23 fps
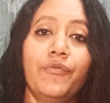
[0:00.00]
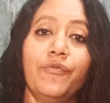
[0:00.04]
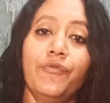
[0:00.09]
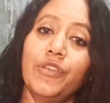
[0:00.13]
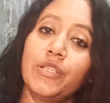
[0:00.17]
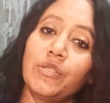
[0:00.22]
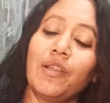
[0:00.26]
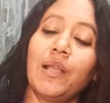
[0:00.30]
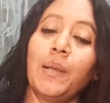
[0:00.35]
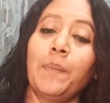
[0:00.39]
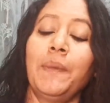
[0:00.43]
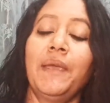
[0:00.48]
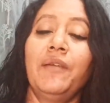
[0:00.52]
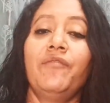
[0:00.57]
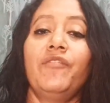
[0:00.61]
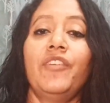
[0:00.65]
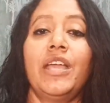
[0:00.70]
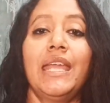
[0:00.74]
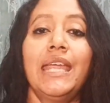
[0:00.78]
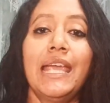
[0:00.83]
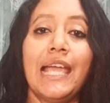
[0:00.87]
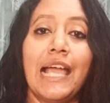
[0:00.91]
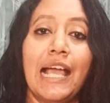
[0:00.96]
which will be
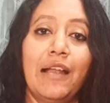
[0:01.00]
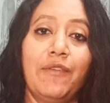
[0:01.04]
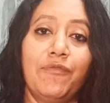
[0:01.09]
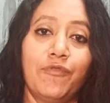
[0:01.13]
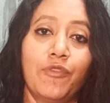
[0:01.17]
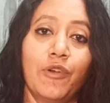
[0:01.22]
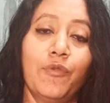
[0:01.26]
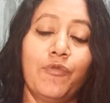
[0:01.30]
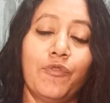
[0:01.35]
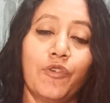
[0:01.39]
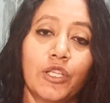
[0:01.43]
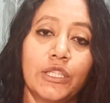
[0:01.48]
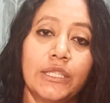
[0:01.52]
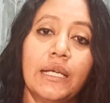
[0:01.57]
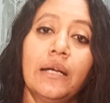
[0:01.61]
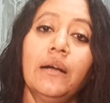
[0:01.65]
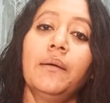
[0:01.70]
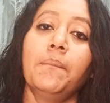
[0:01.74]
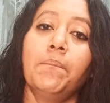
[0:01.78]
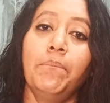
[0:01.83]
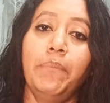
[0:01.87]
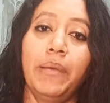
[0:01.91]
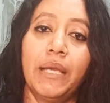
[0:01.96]
very helpful for
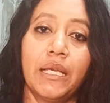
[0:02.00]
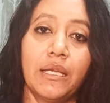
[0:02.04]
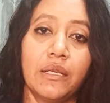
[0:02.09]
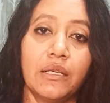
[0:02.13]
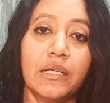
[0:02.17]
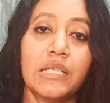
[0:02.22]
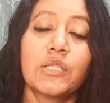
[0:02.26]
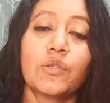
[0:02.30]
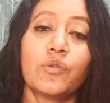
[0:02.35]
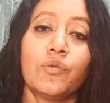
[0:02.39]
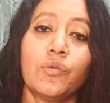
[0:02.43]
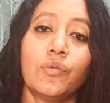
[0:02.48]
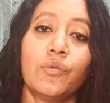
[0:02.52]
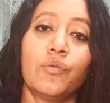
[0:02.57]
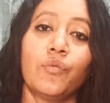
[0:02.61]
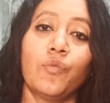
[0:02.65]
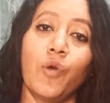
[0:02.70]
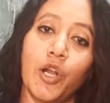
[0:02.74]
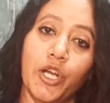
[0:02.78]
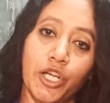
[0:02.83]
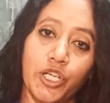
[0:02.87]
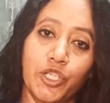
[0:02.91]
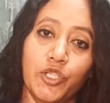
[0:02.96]
the beginners who
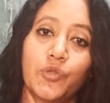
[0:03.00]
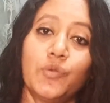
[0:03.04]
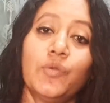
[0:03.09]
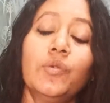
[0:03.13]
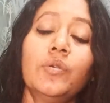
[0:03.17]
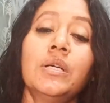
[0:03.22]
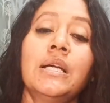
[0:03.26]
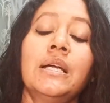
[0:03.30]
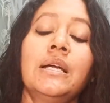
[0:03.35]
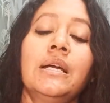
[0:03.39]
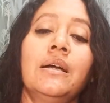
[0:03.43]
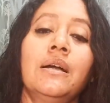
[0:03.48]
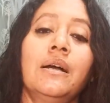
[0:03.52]
wanted to